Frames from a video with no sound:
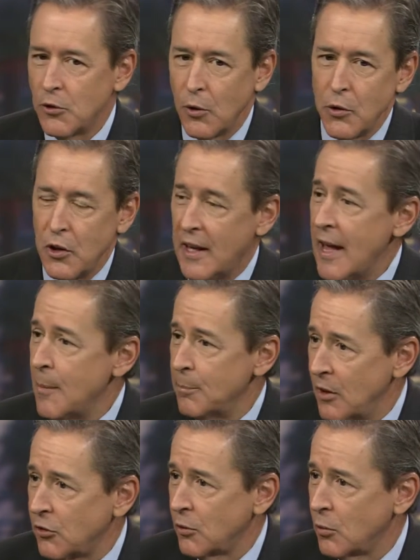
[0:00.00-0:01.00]
although you can't
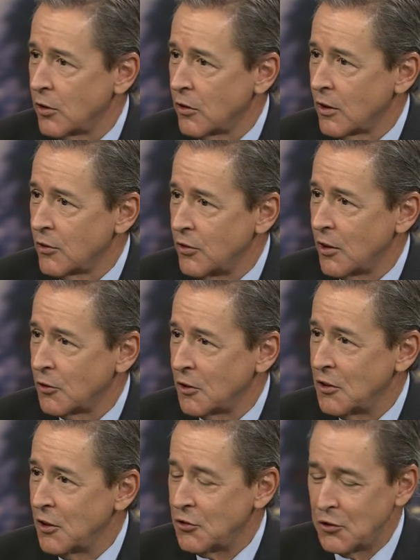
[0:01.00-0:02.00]
miss it when you're on Central.
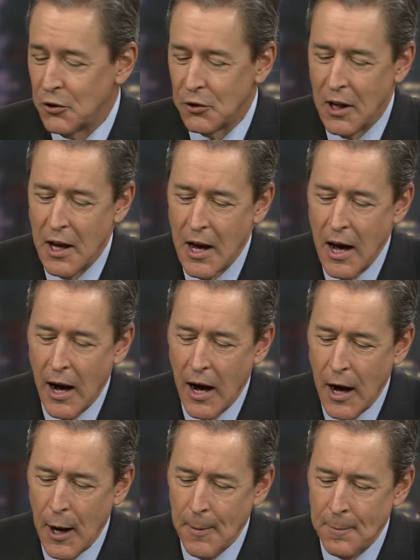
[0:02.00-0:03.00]
Yeah. It's still,
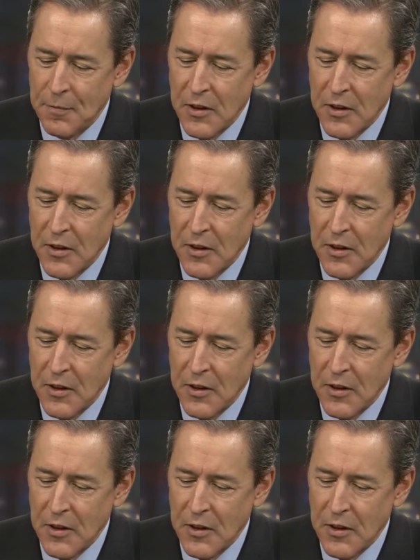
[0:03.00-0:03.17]
um,